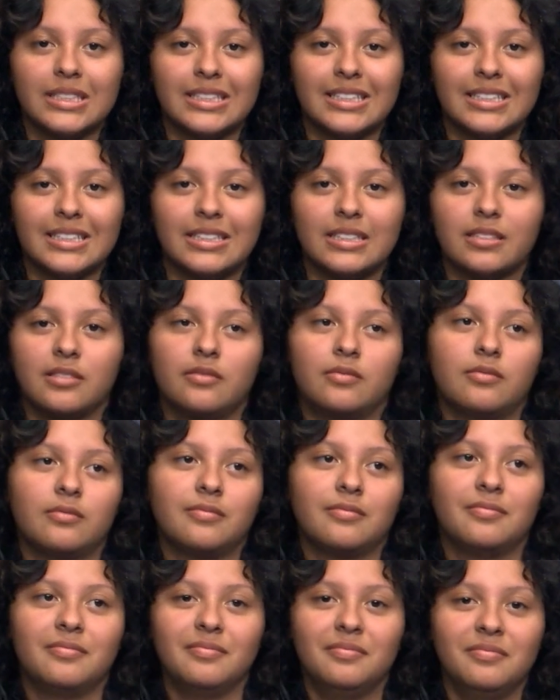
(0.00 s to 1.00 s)

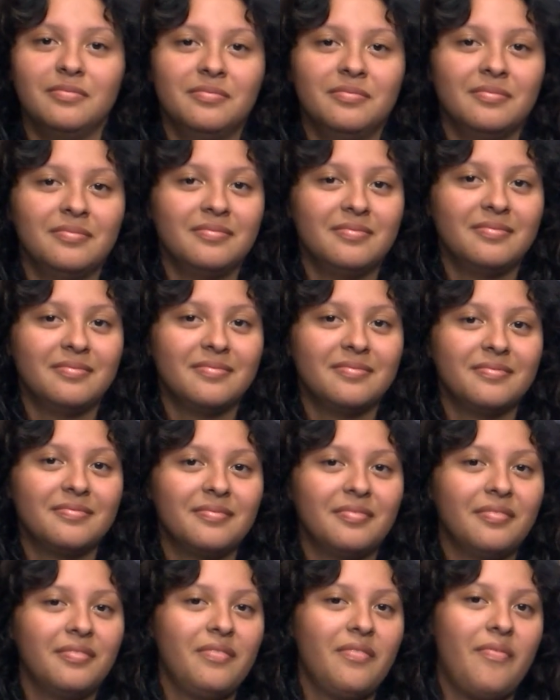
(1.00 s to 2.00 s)

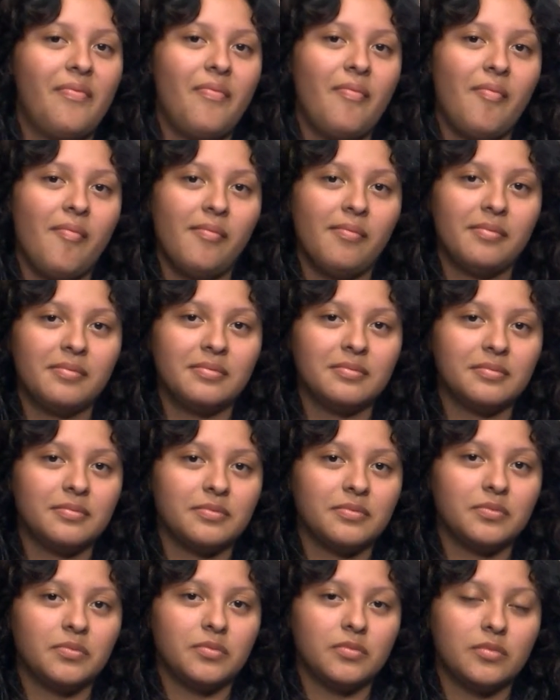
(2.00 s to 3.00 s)

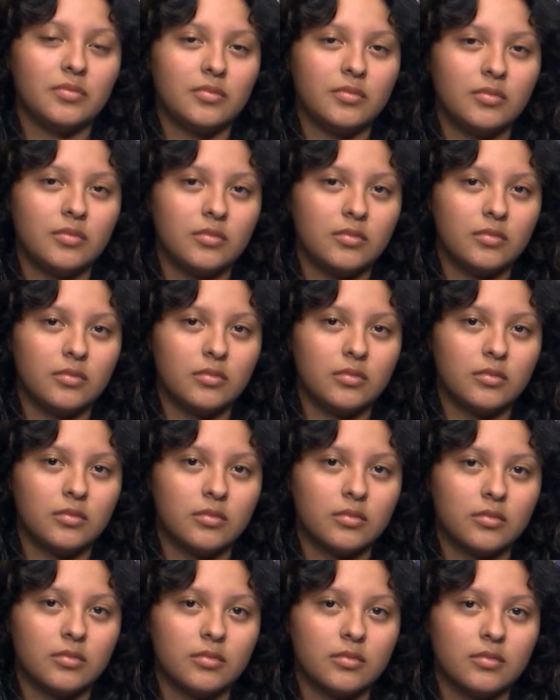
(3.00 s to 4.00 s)

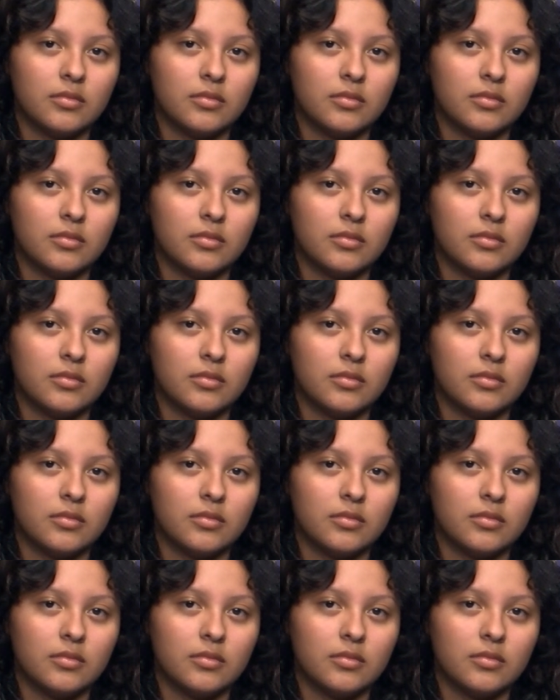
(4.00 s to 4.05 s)
(silent)